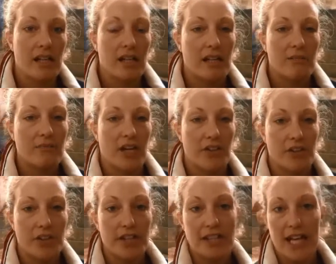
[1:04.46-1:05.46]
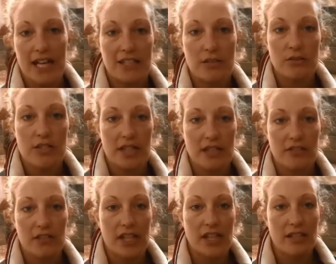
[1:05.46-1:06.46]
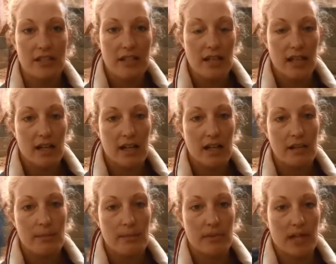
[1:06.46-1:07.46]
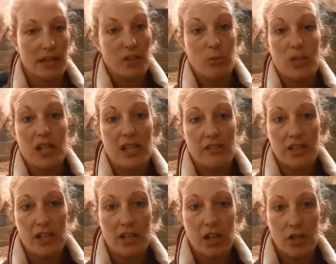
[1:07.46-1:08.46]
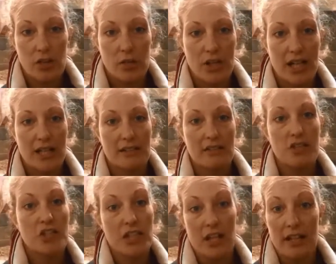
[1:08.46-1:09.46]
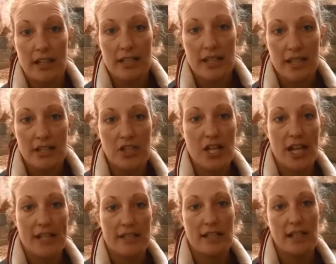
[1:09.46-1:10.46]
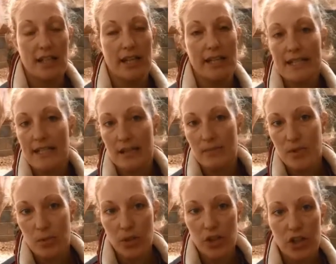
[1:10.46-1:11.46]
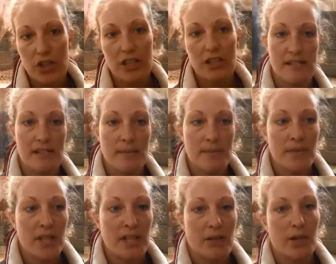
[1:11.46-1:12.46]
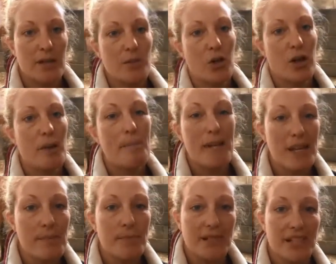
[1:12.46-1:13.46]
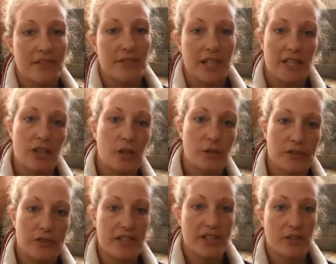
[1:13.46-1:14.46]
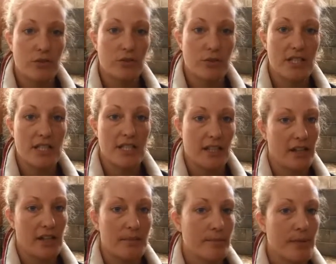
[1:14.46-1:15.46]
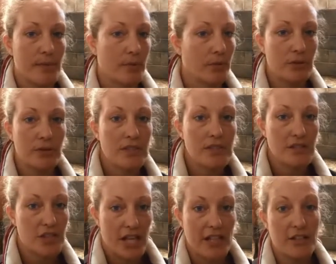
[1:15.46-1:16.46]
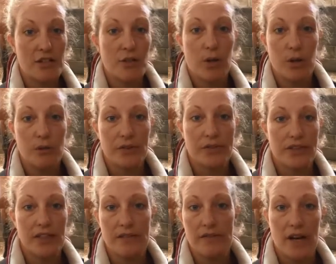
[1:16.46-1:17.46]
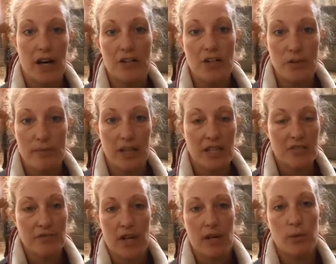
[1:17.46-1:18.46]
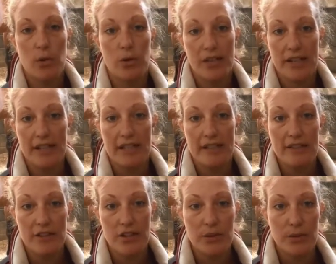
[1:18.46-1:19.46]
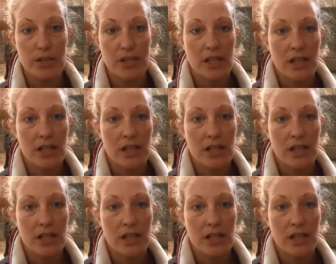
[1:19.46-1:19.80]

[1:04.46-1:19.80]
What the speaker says: rather than the adult side of things, I thought, well, I'll give it a go, and she liked it, she ate it, and it seemed to work. Now, I'm not a big believer in overfeeding horses. I think people tend to overfeed far too much, far more than they need to.